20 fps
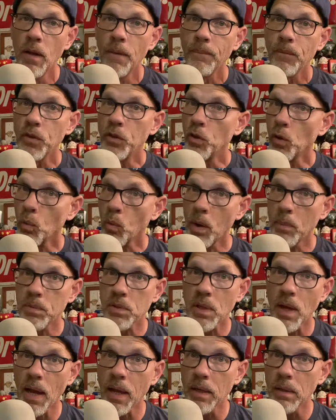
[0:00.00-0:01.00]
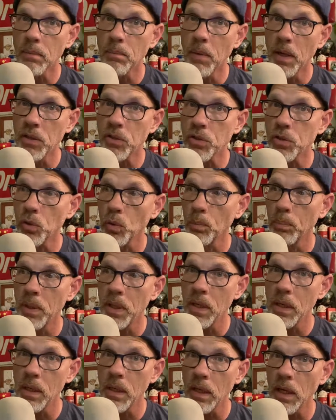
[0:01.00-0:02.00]
your website may still
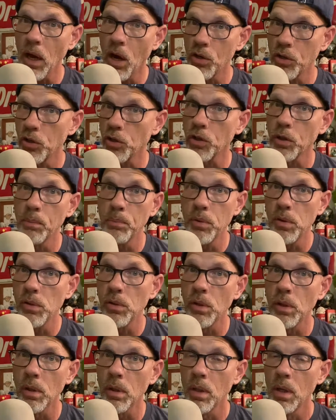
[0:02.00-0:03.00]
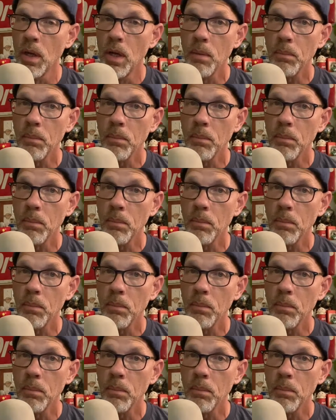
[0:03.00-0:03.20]
be on your computer,